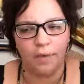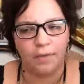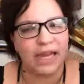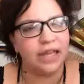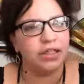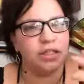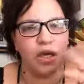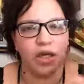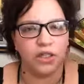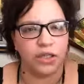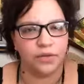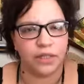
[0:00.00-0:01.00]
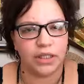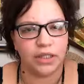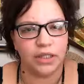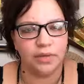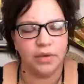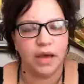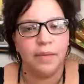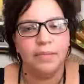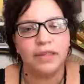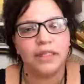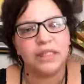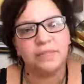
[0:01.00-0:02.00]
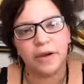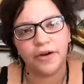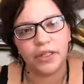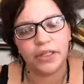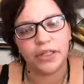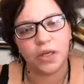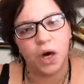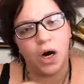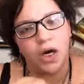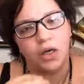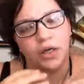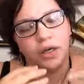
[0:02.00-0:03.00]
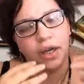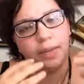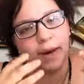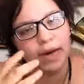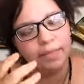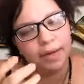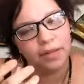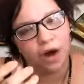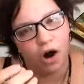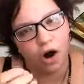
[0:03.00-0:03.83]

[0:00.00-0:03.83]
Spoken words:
because it's on its own system. But the spirit song, it might be the